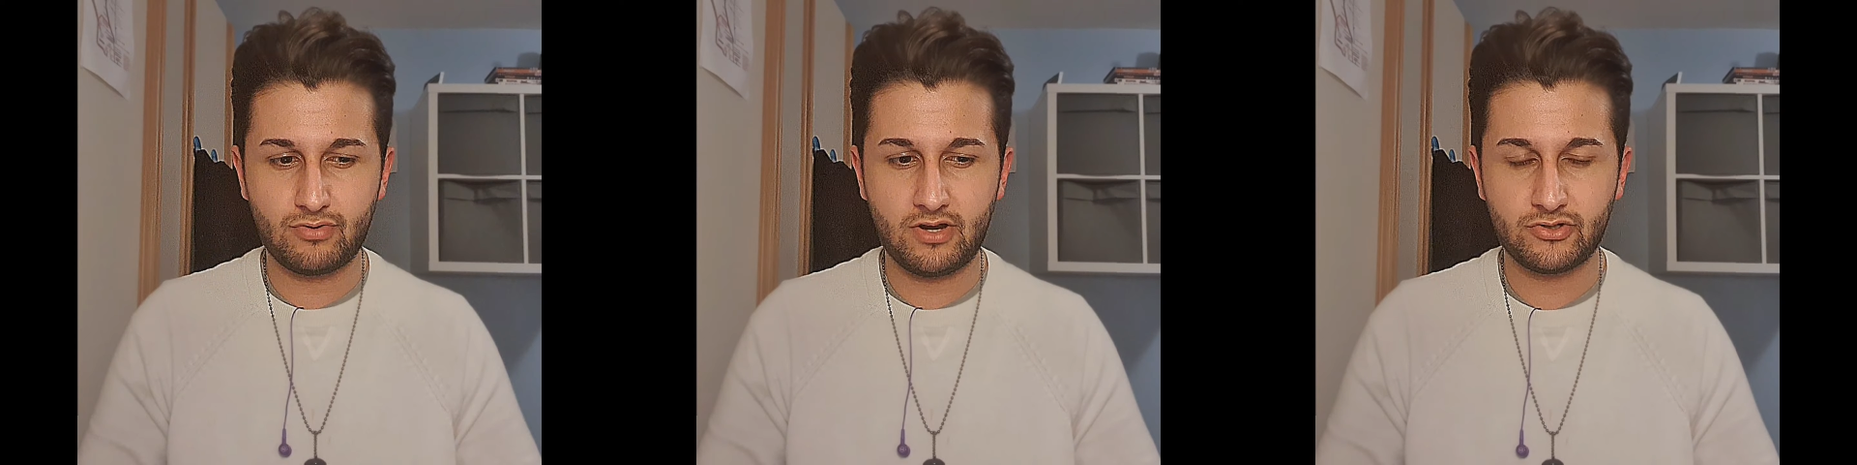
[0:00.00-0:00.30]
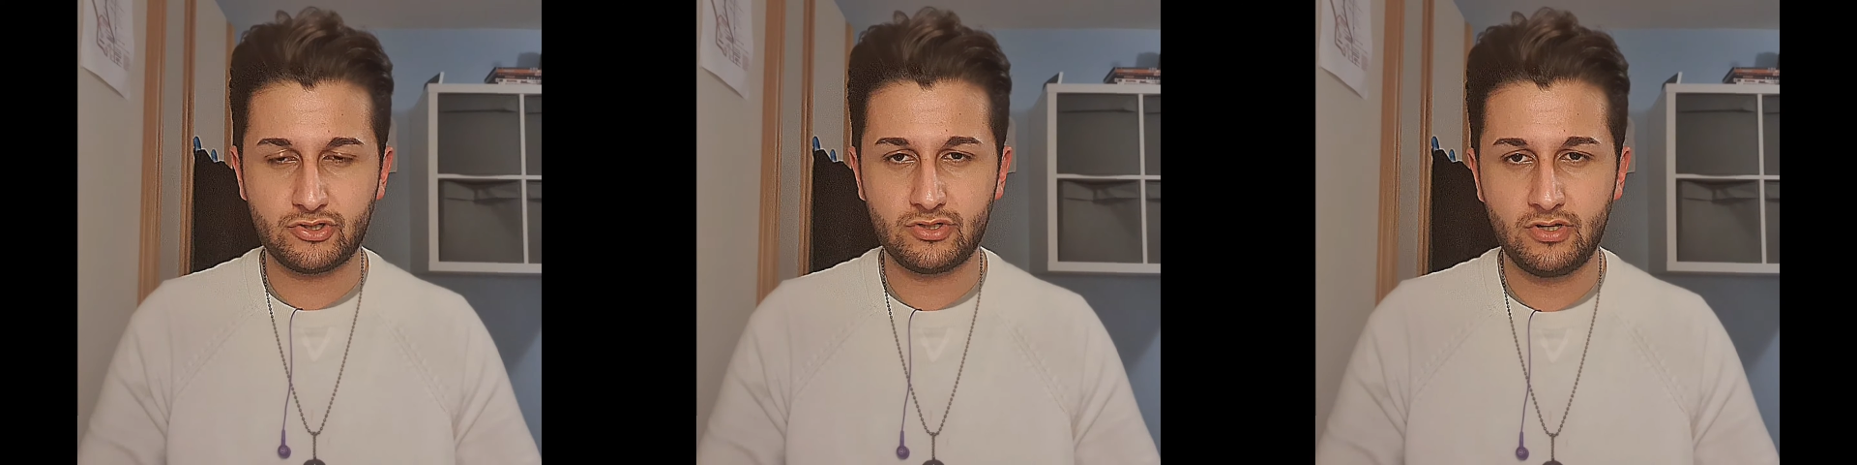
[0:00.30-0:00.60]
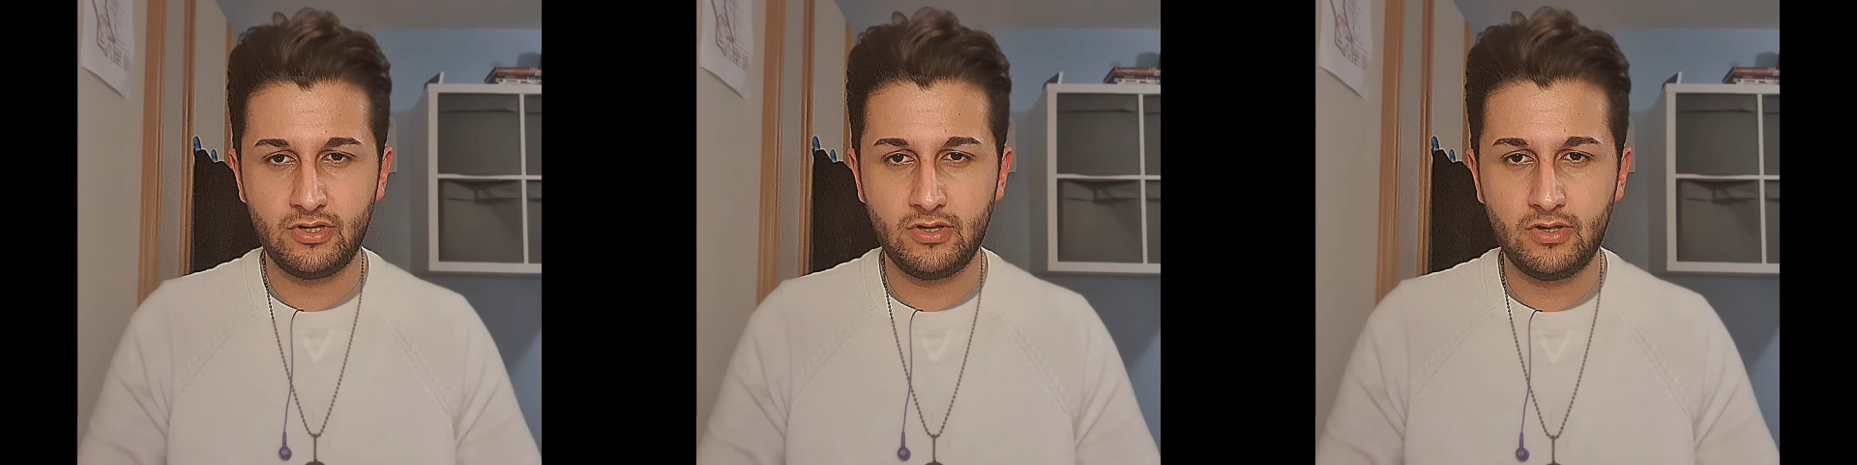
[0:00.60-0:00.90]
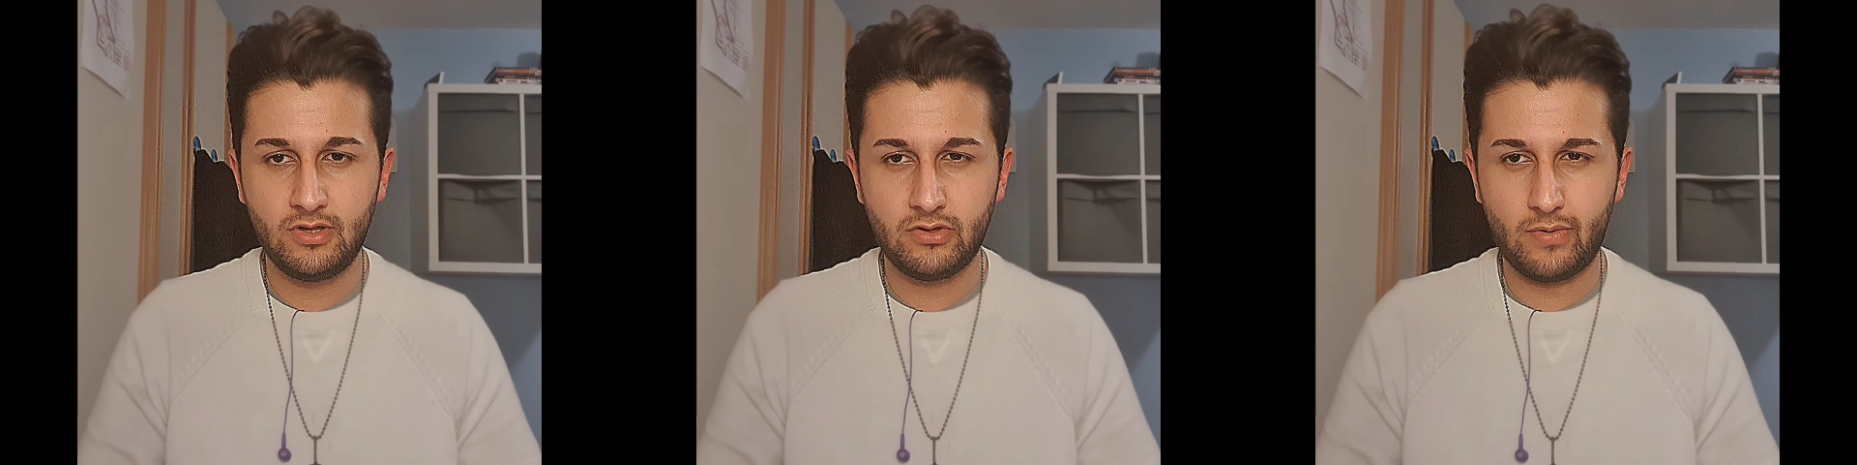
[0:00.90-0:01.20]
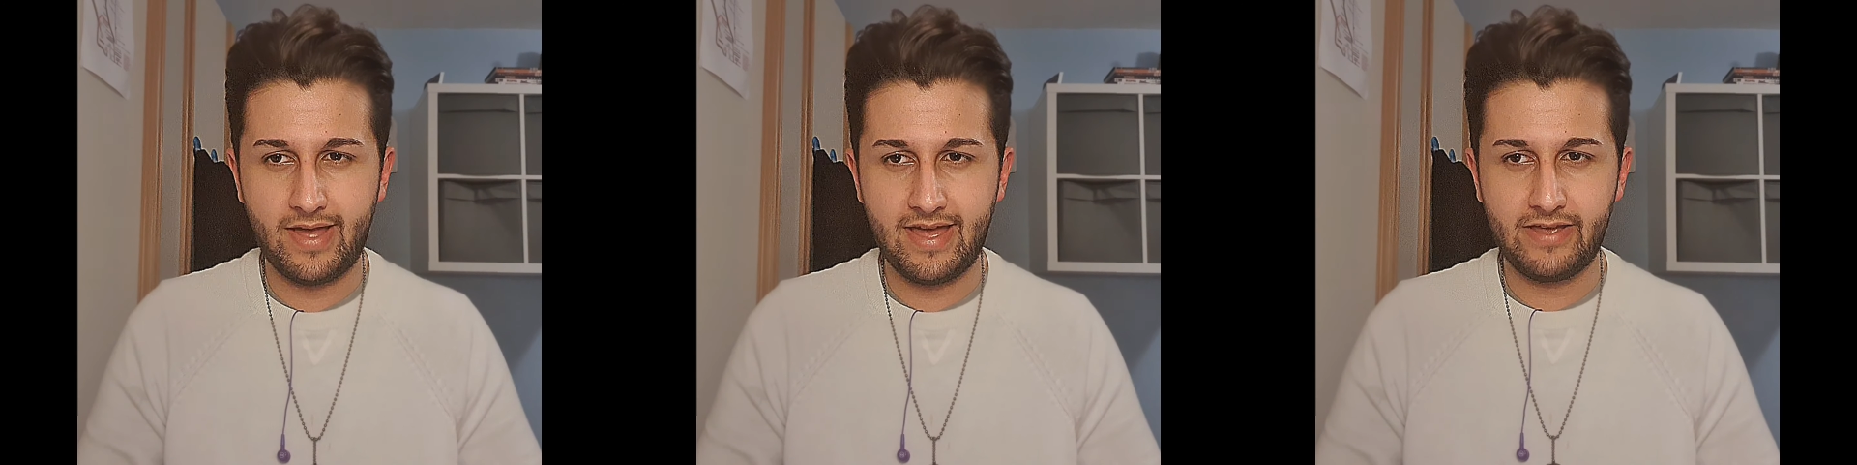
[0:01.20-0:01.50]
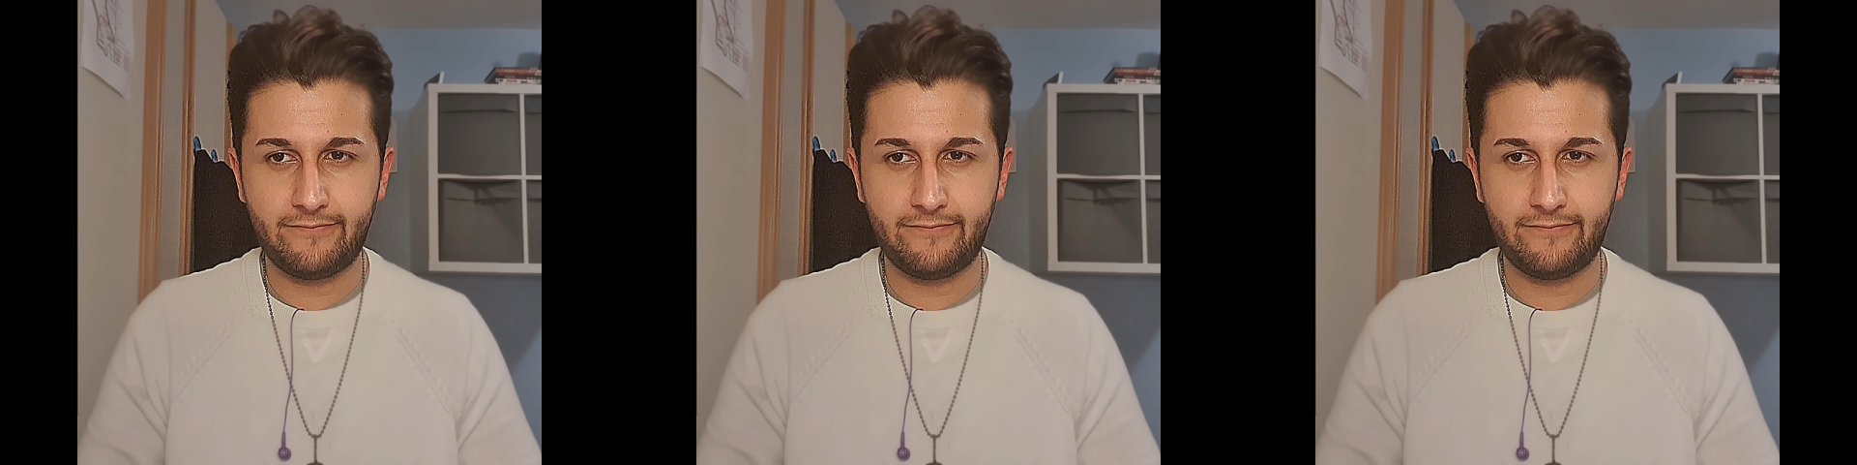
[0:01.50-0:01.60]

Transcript: brush your hair.